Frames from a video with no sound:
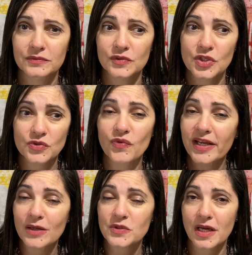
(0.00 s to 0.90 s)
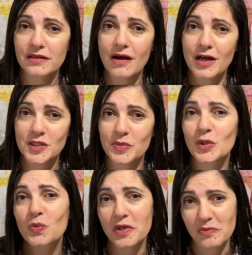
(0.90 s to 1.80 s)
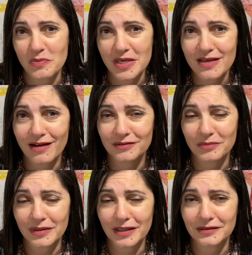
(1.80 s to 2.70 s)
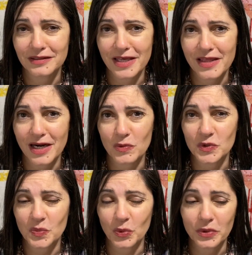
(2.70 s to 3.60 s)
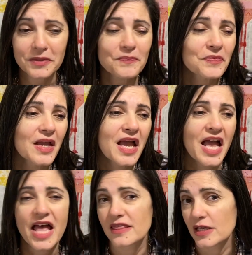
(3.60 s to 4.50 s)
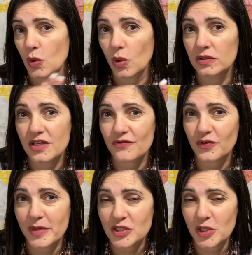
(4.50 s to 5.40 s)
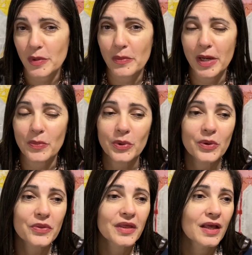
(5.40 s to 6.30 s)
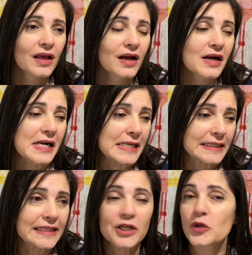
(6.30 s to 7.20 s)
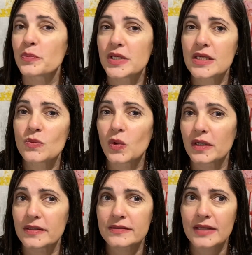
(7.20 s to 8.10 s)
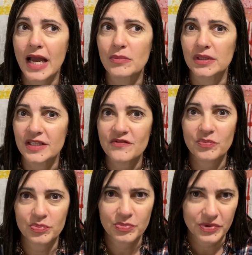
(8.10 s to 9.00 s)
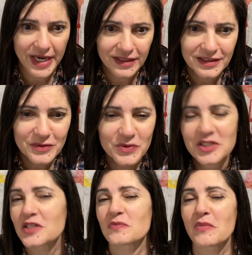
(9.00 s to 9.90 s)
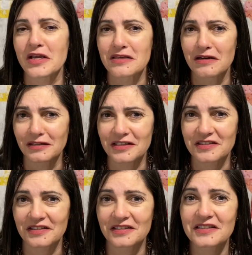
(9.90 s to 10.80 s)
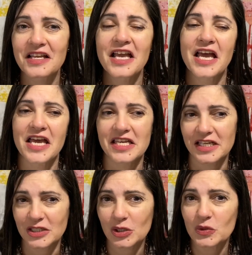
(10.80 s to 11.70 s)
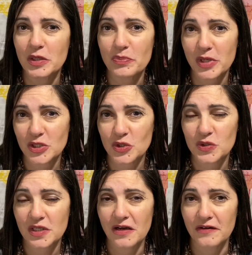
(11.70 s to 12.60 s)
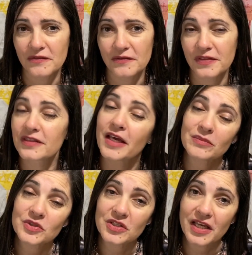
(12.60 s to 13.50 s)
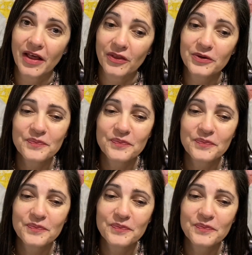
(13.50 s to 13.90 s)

just right outside the hospital with me on the day that I was born, and then all the information about my birth. Letter B was, I believe, Brandon, which is my youngest son, and I included pictures of them together.